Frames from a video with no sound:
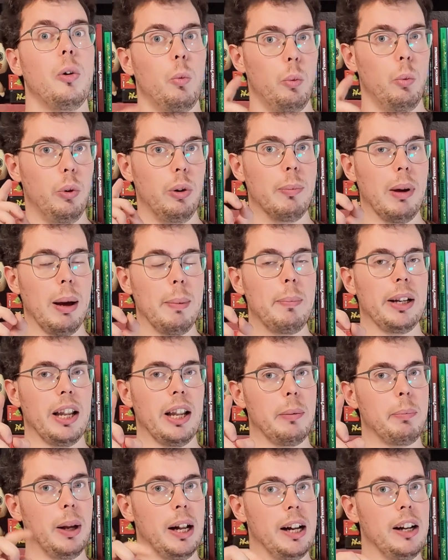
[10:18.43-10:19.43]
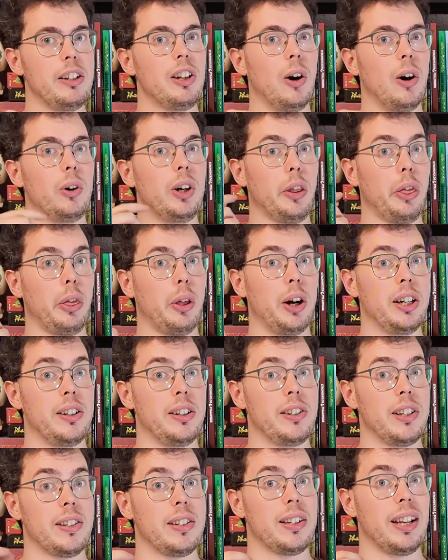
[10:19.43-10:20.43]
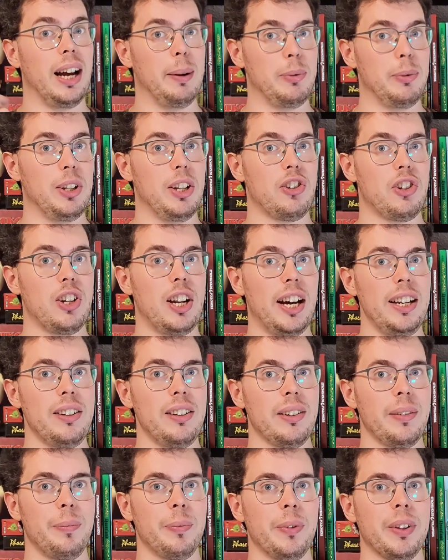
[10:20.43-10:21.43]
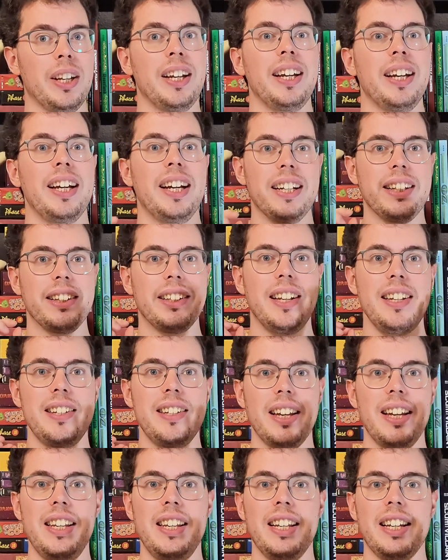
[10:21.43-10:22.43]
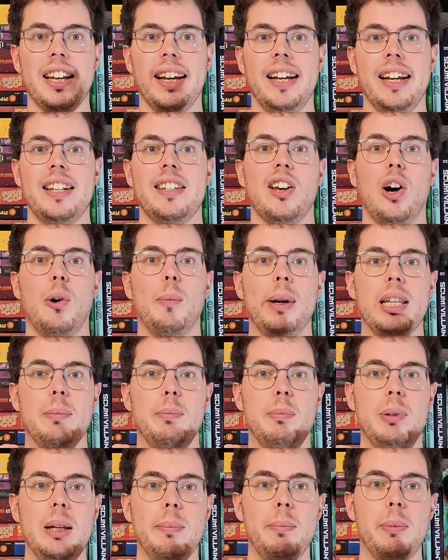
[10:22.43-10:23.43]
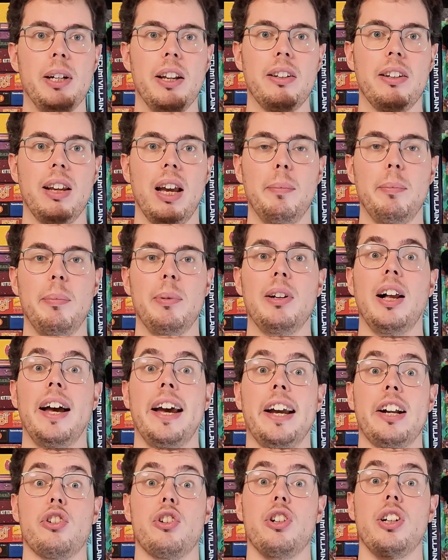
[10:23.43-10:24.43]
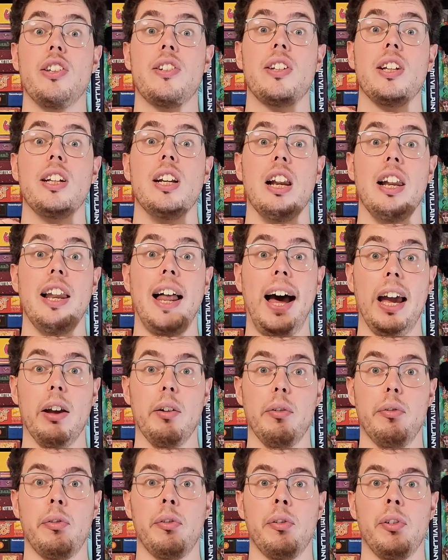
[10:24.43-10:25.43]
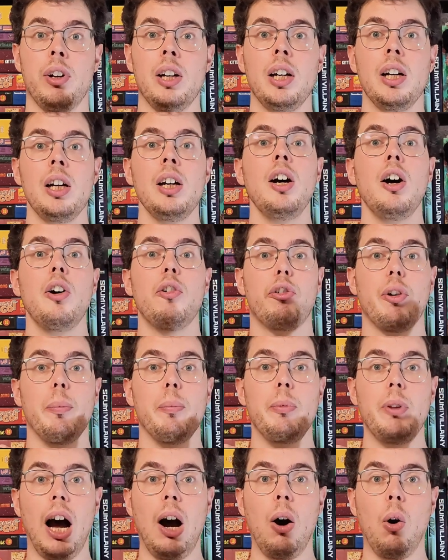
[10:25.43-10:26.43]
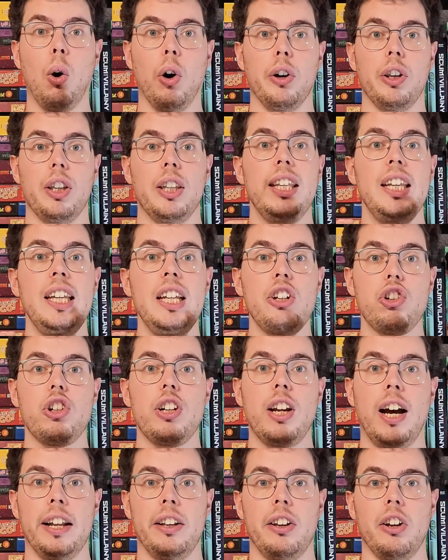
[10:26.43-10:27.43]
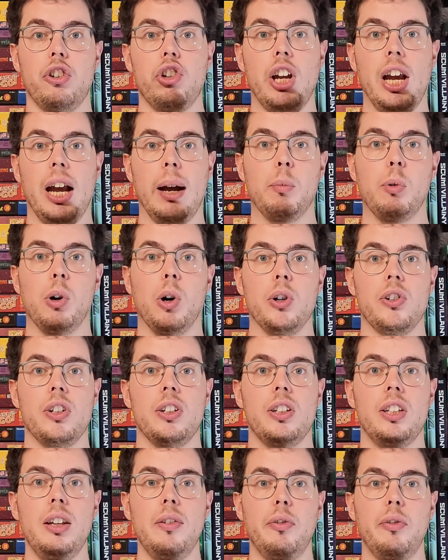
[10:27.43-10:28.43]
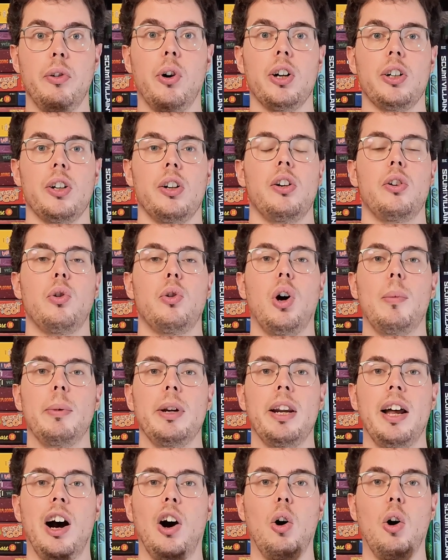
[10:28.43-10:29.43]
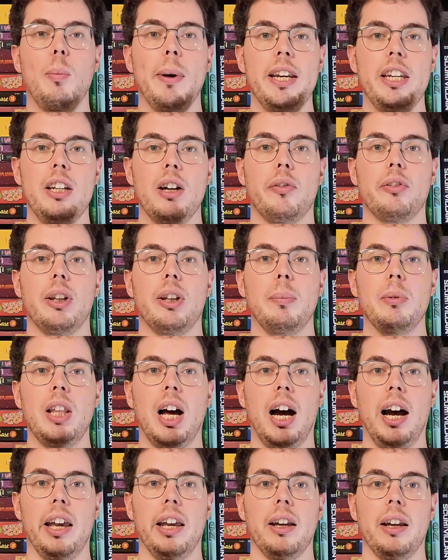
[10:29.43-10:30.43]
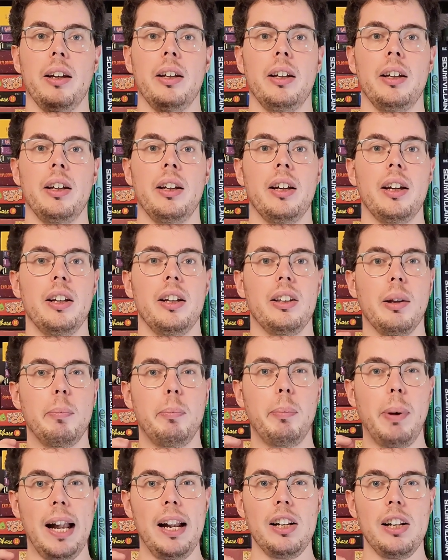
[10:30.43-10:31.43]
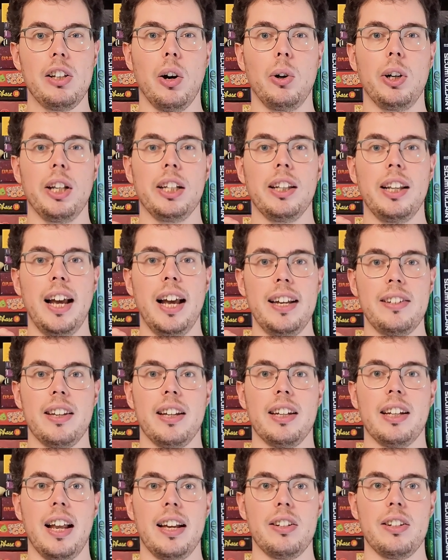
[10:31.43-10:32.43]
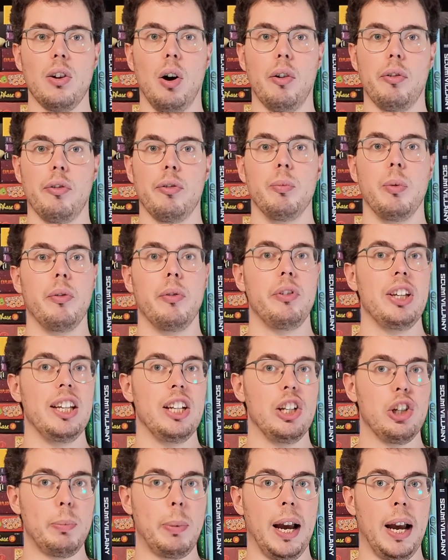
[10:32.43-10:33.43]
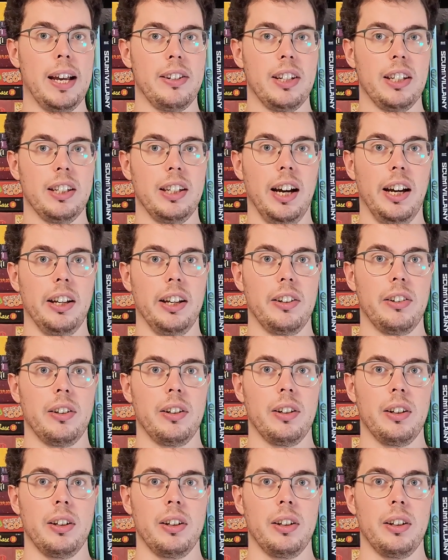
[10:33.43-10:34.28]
Remember that bell tolling 36 times each night? This indicates how many people in the temple are actually still alive. From now on, each night the GM rolls a d4 to determine how many of them die. The bell tolling less and less often with each passing night.